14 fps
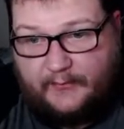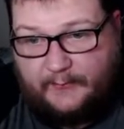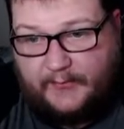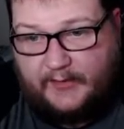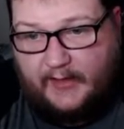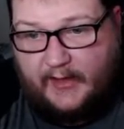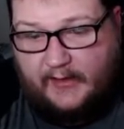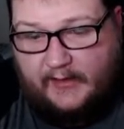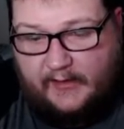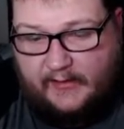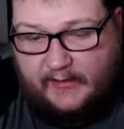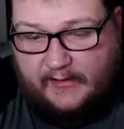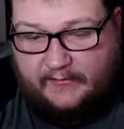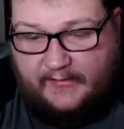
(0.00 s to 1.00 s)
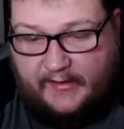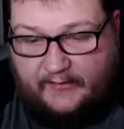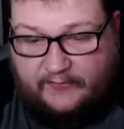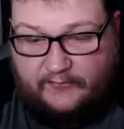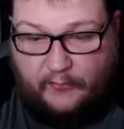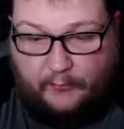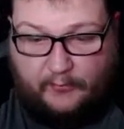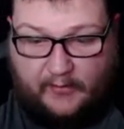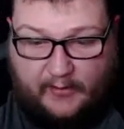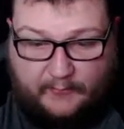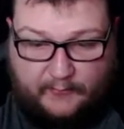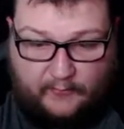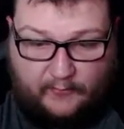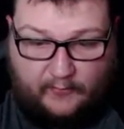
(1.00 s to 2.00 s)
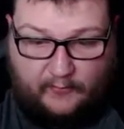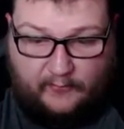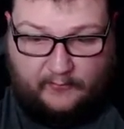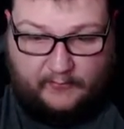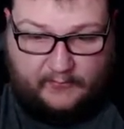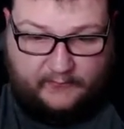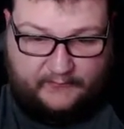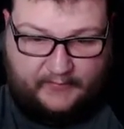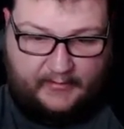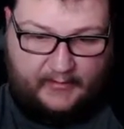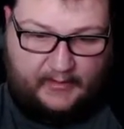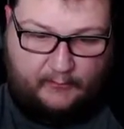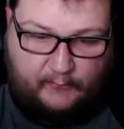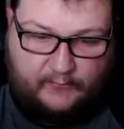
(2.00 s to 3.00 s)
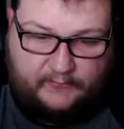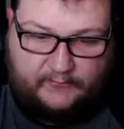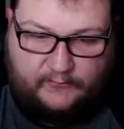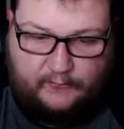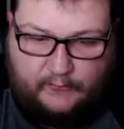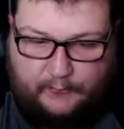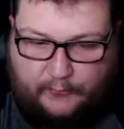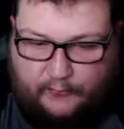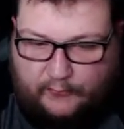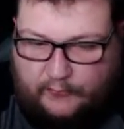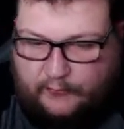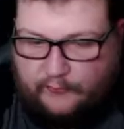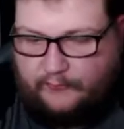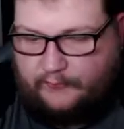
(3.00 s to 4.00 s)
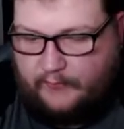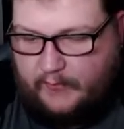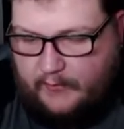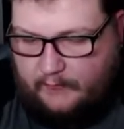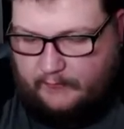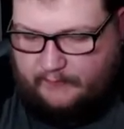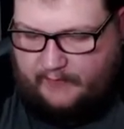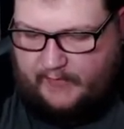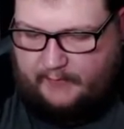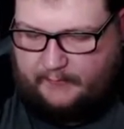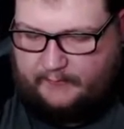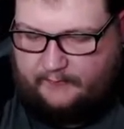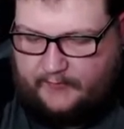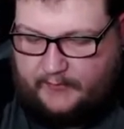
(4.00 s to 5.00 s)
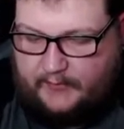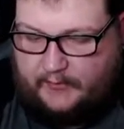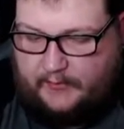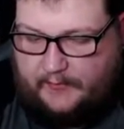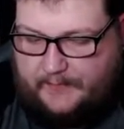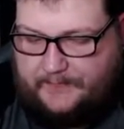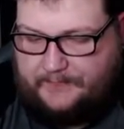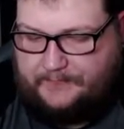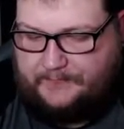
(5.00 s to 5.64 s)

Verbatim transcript: I mean, I that is no problem at all because I, I want to improve with every video.